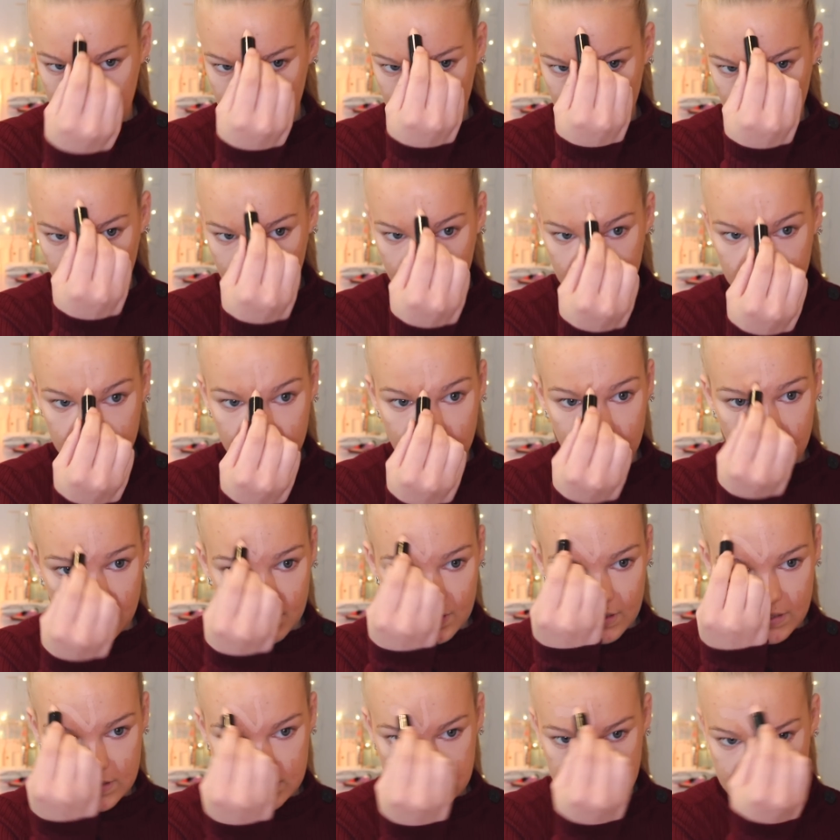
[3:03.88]
go in with
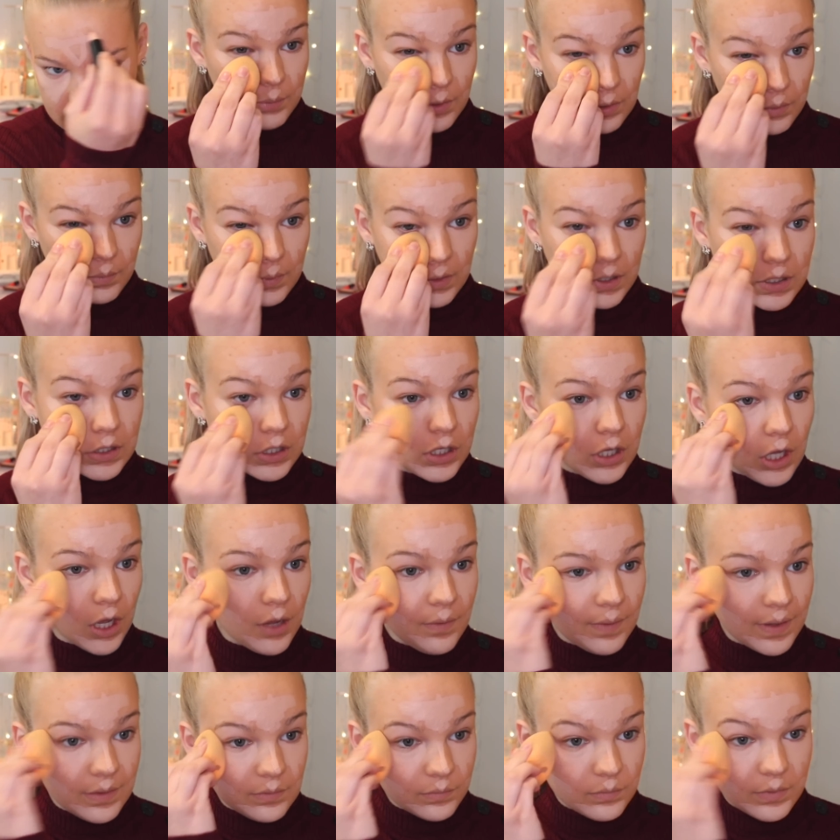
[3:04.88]
this, but we're going to
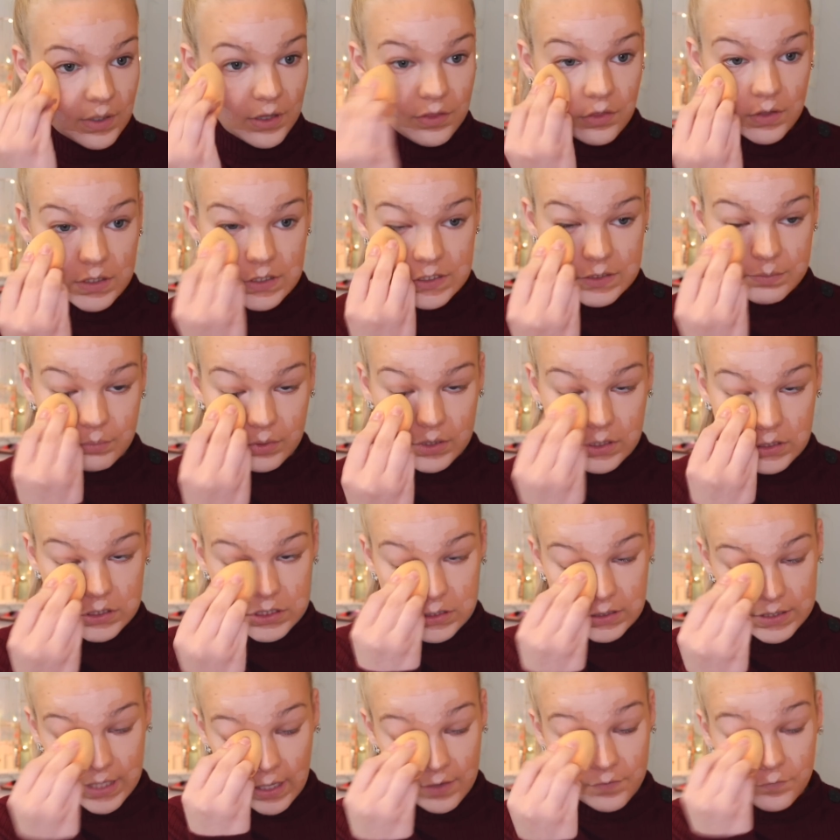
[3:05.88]
go in with a
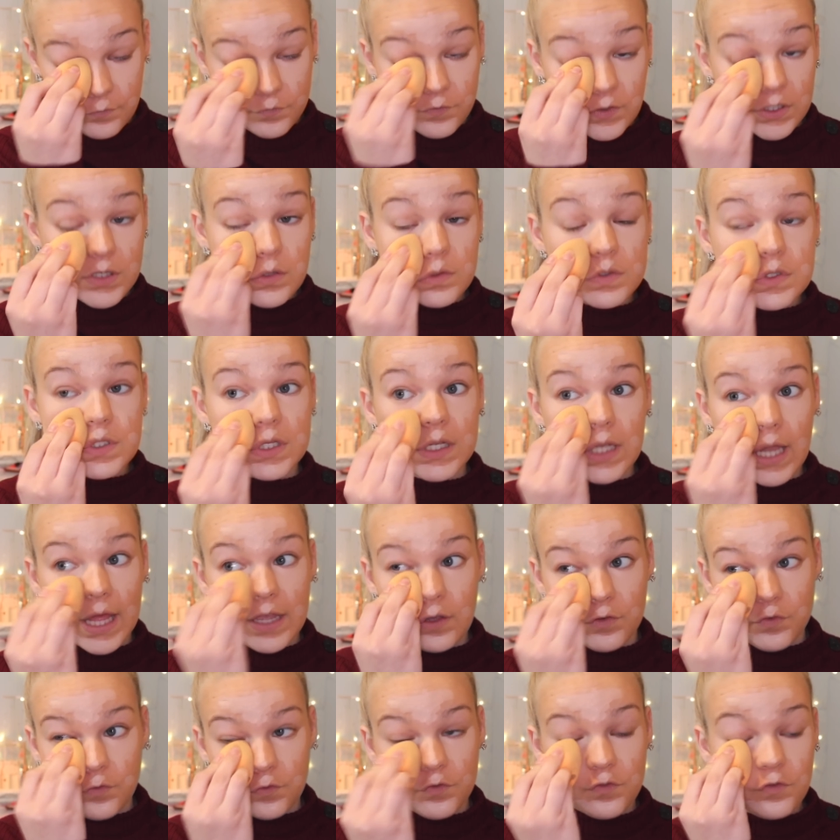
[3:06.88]
sponge that feels
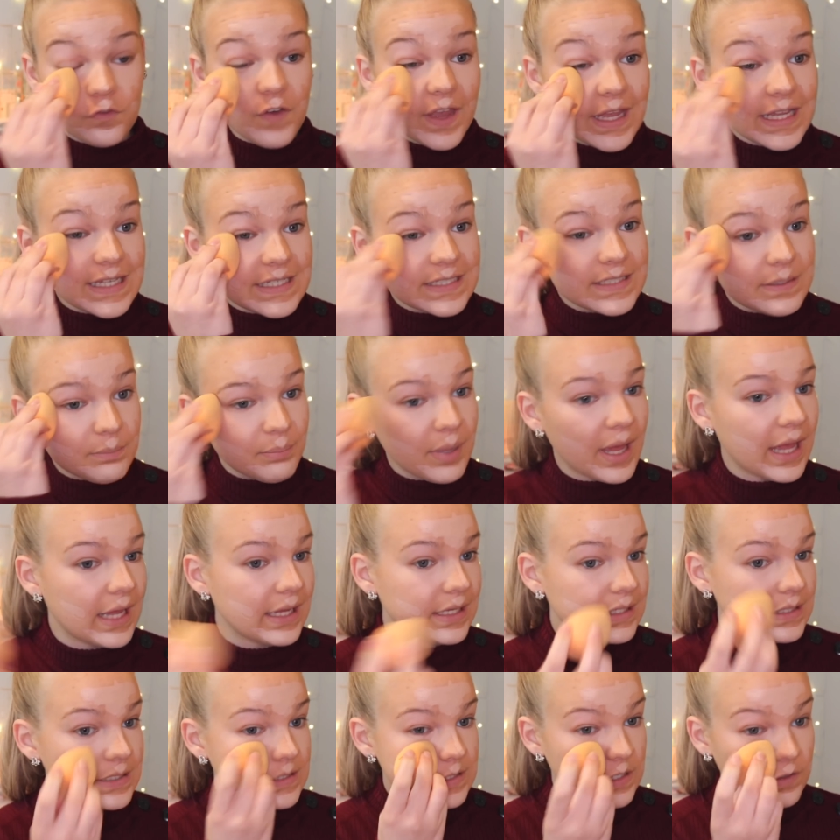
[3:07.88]
like face
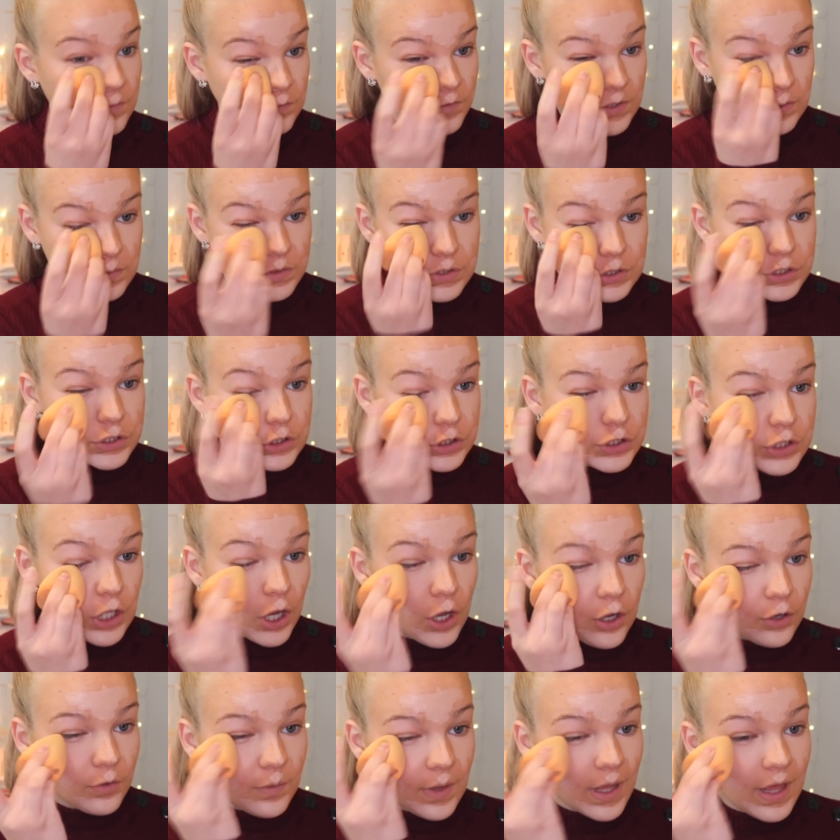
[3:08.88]
paint. It feels
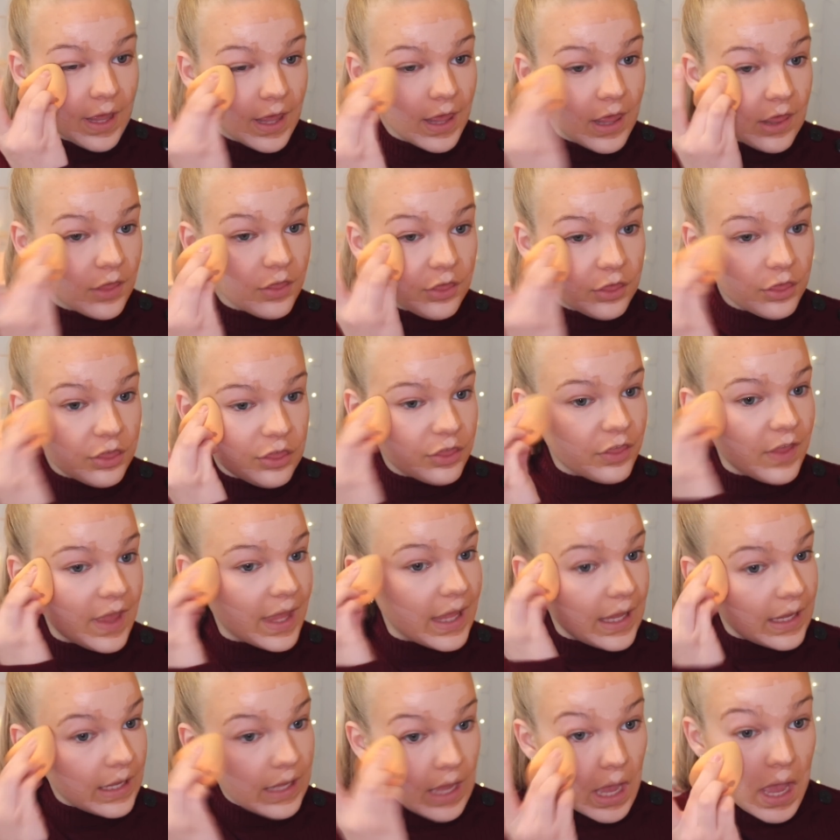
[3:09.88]
so
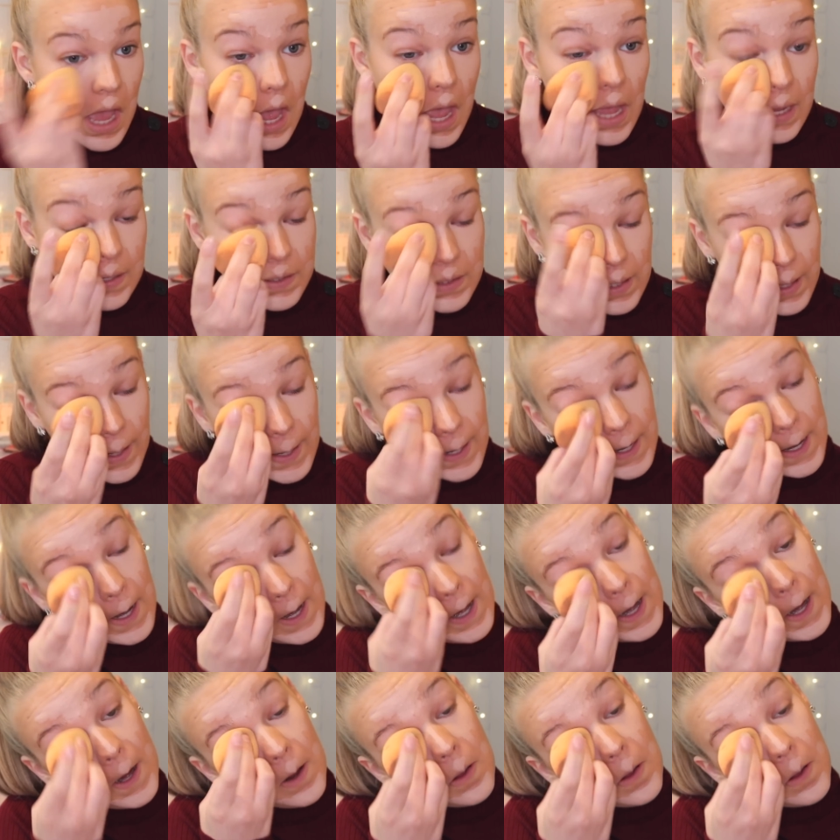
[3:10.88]
thick and like